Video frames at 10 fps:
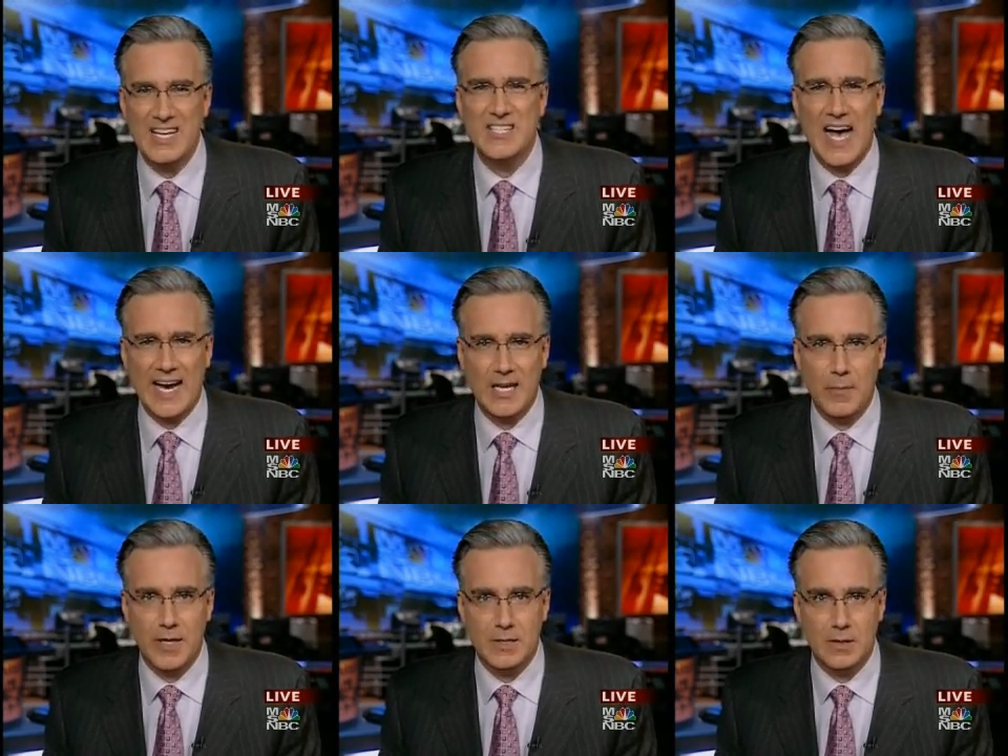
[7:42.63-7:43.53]
and
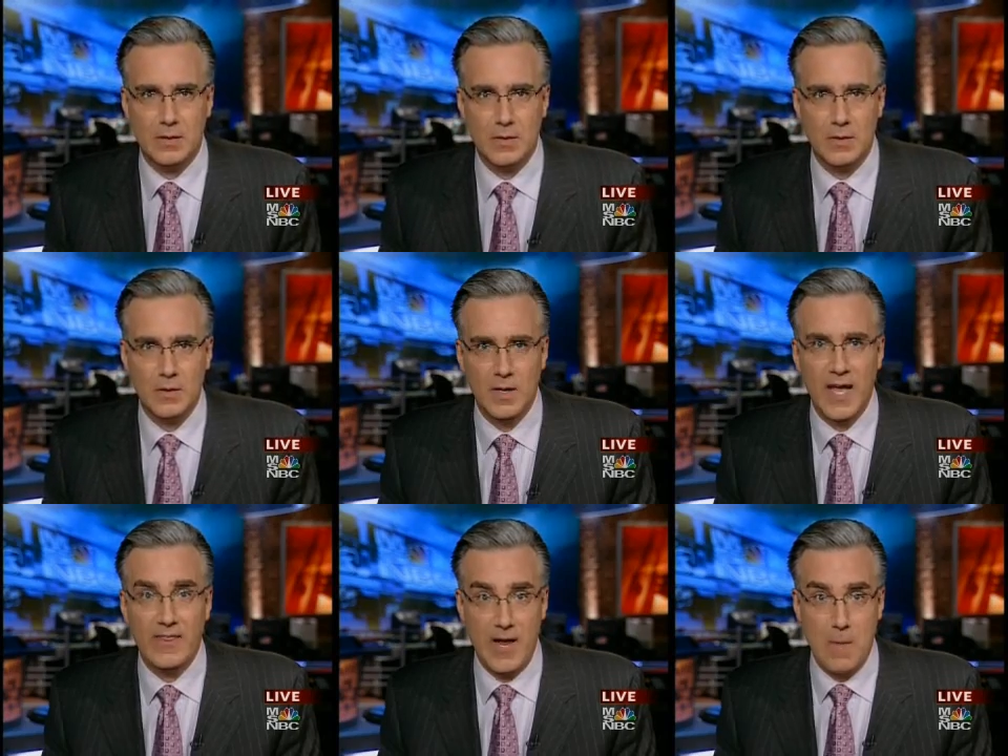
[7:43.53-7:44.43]
documented
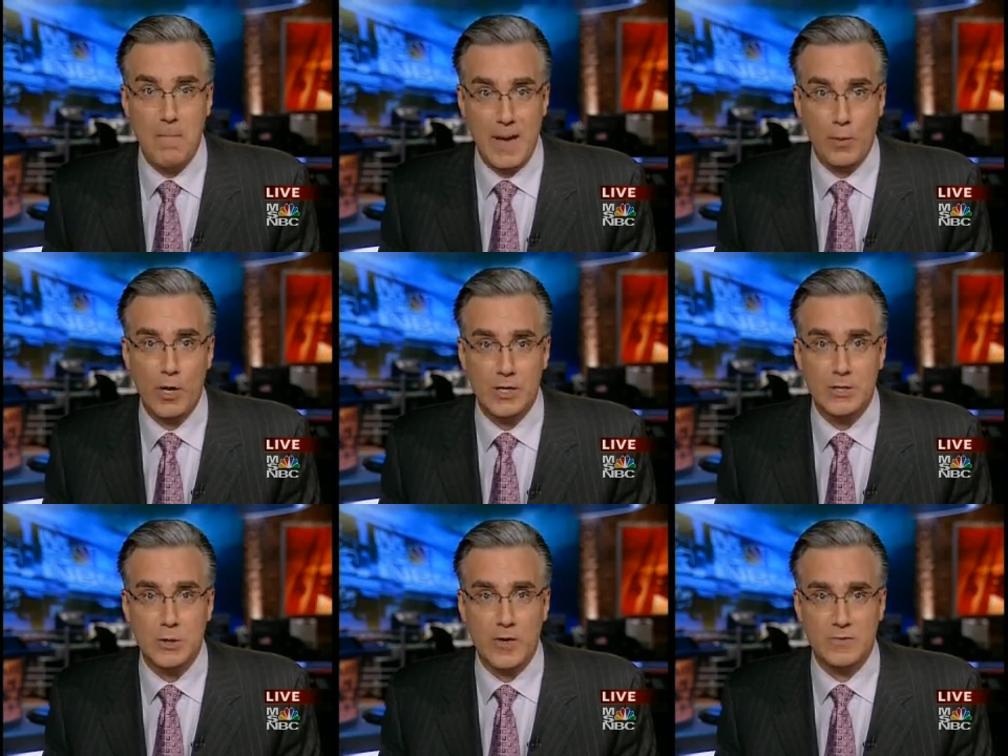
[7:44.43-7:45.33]
and their memory
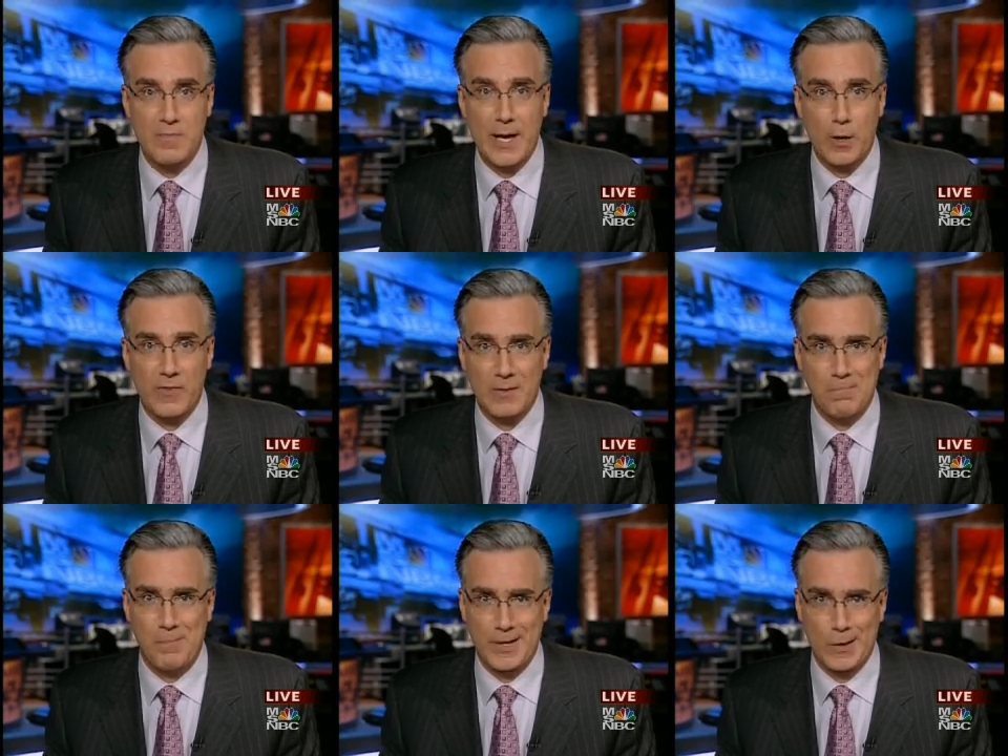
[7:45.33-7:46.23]
deserves better
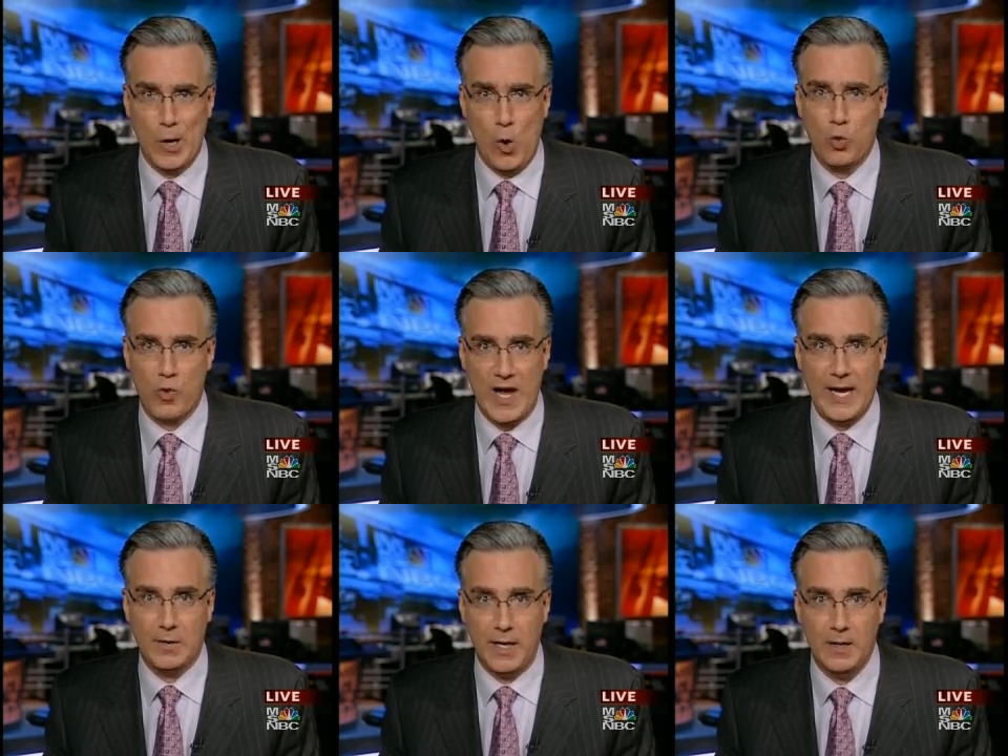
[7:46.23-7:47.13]
than Bill
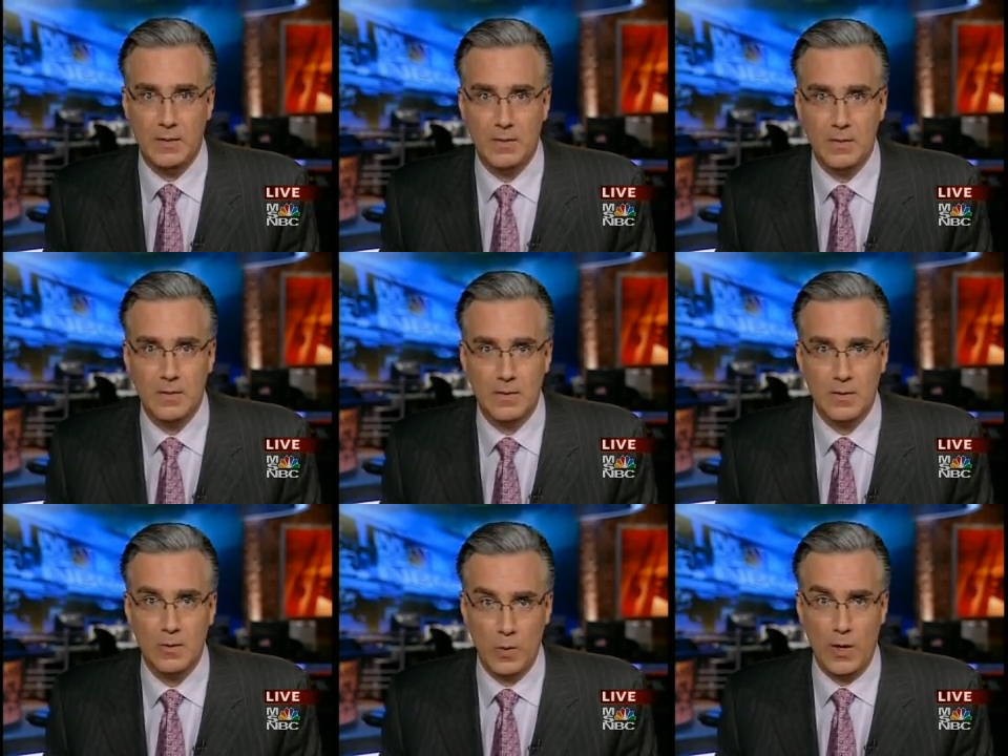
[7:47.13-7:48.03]
O'Reilly.
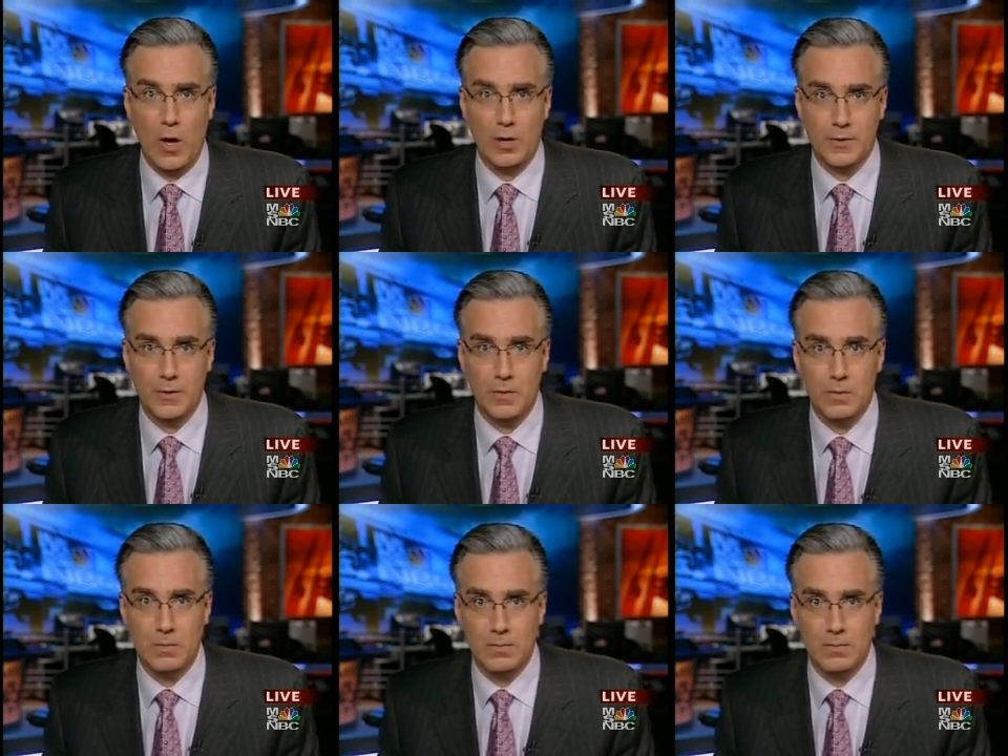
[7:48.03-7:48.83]
We all do.